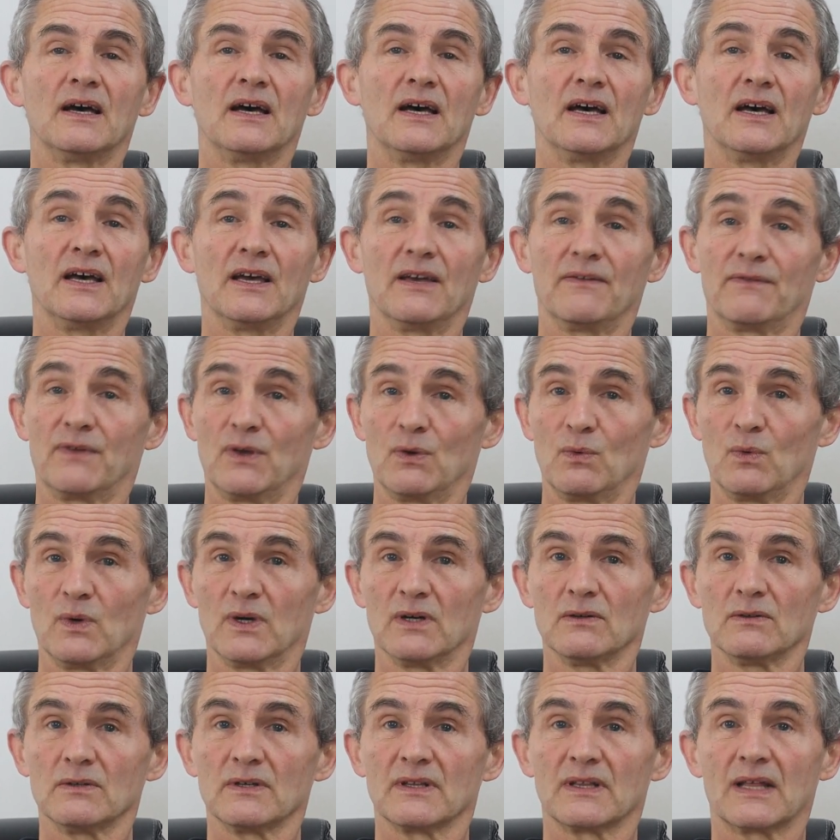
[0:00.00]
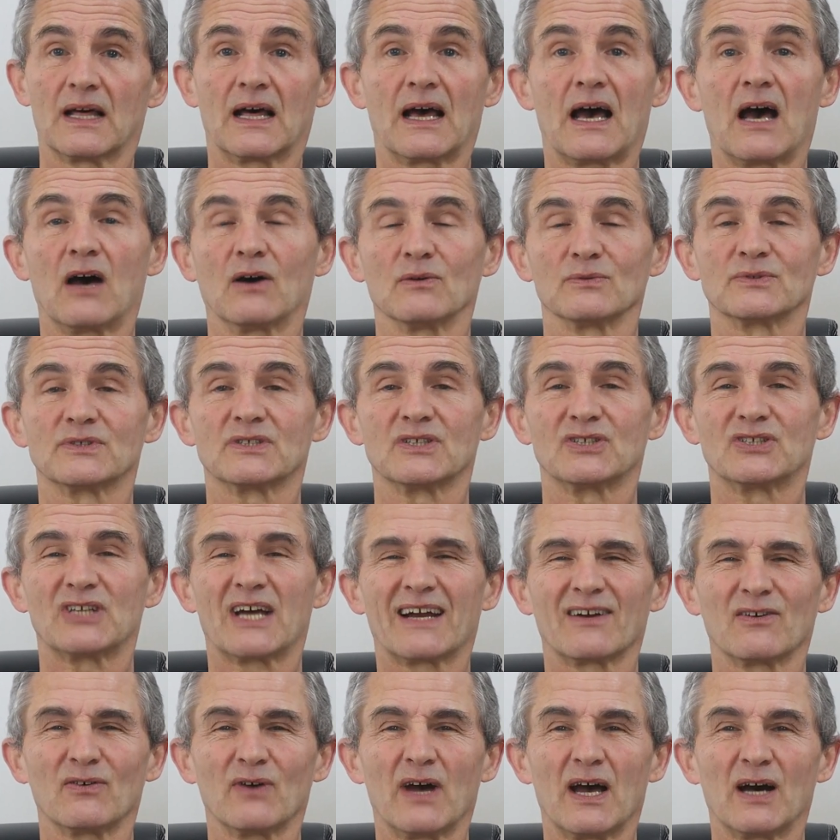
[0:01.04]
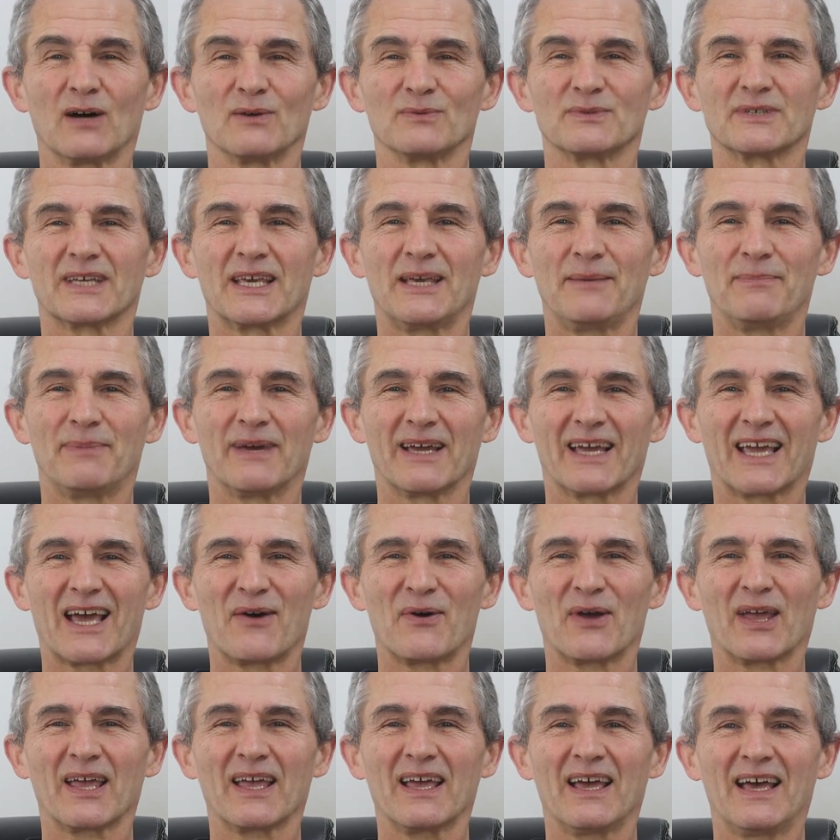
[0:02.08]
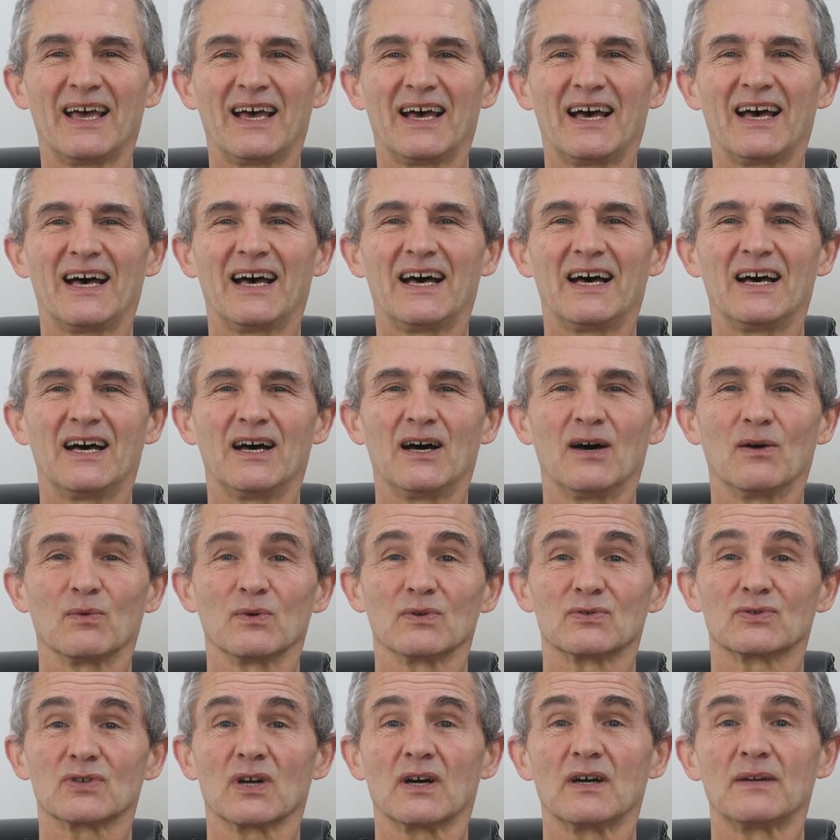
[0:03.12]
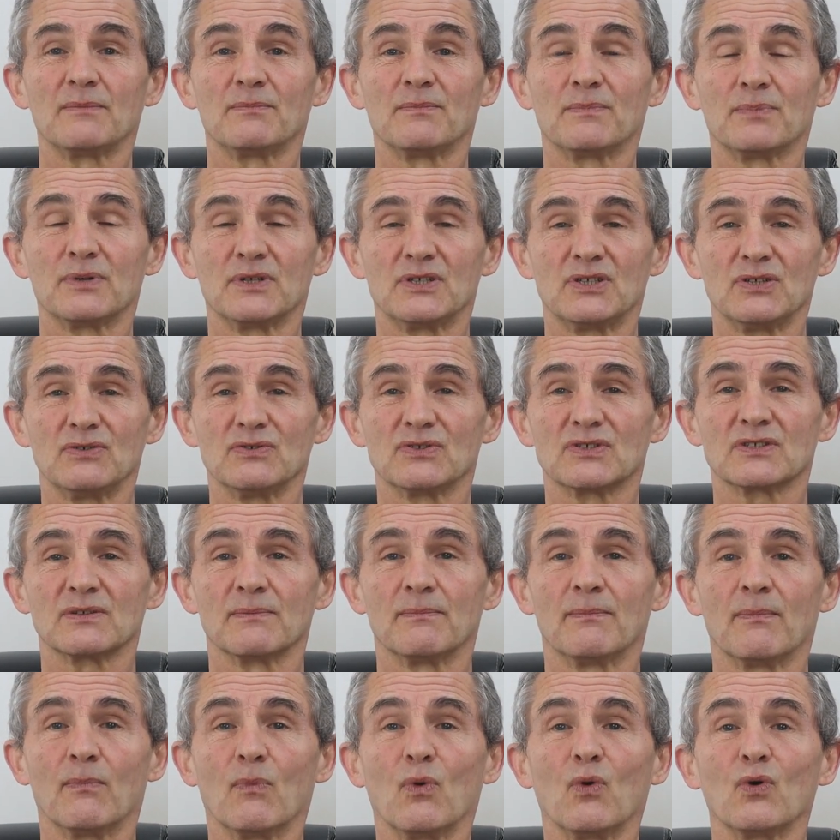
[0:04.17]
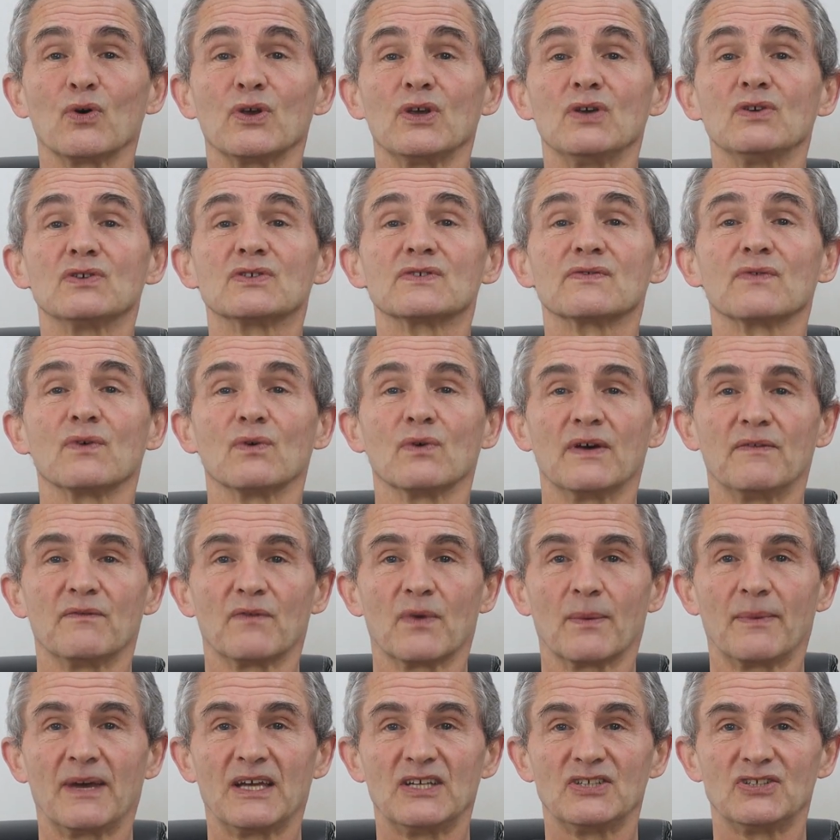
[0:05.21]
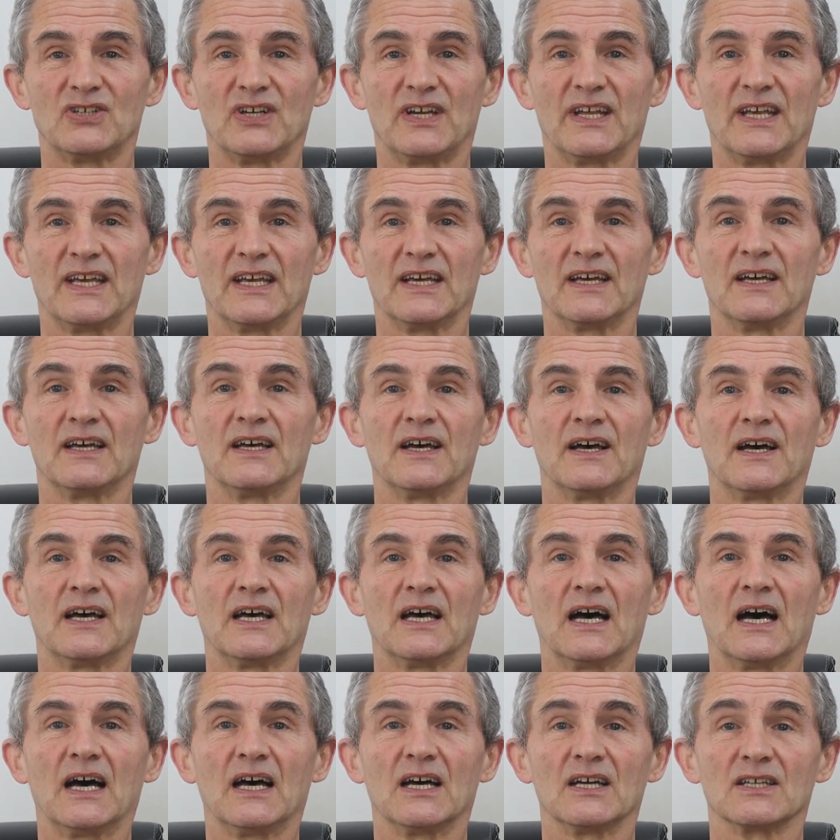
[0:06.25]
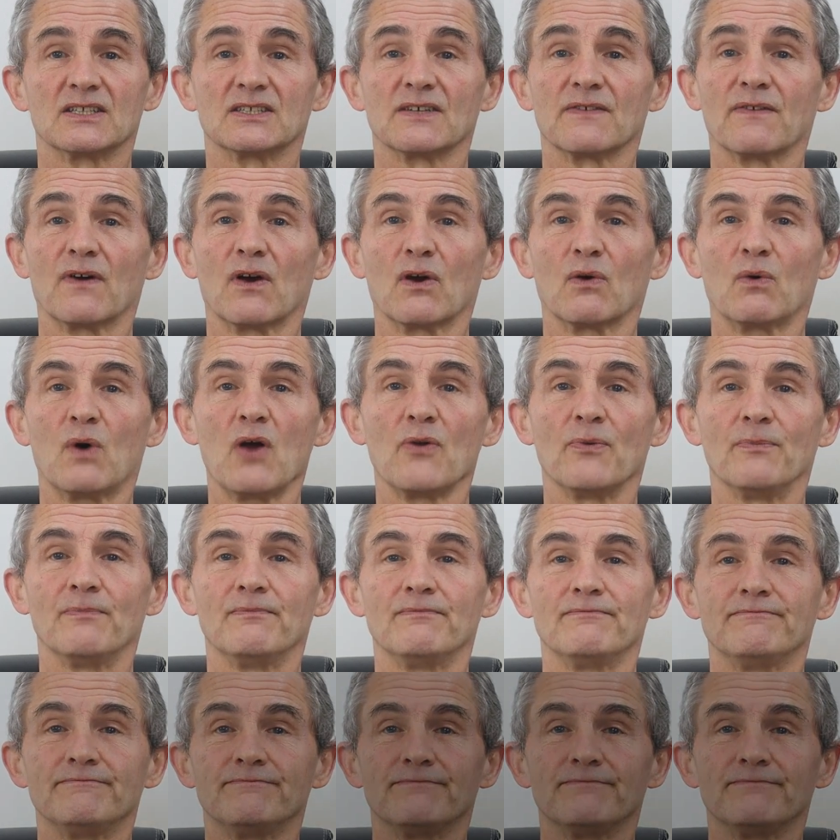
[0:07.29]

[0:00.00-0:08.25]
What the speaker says: if you will. That helps the channel, helps keep it going. We'll try and produce some more useful information here to follow on.